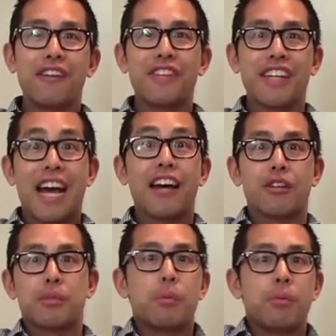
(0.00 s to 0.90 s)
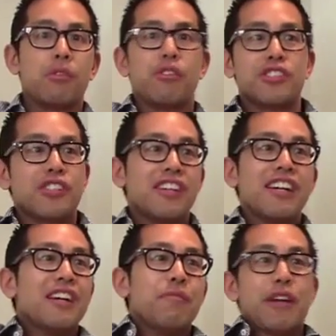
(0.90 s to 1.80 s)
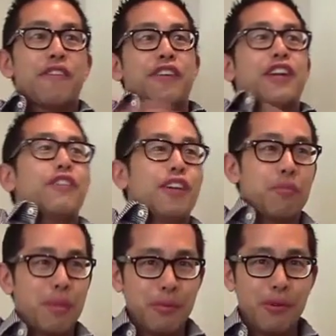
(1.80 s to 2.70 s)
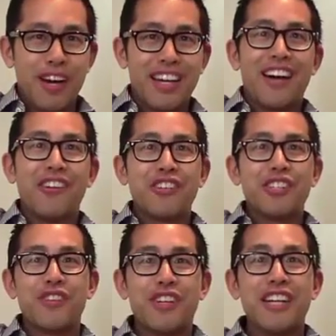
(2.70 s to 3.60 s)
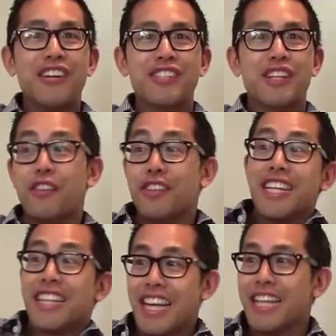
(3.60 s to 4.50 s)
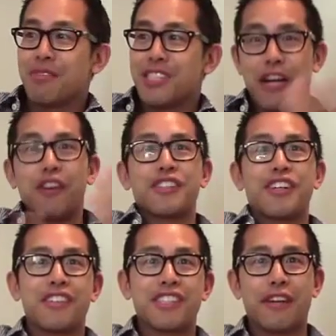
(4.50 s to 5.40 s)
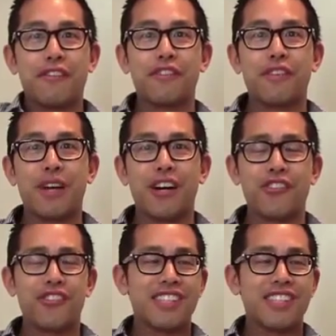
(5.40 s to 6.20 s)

like adults, people who used to make fun of other people who had allergies for years, and all of a sudden they themselves are now suffering from allergies.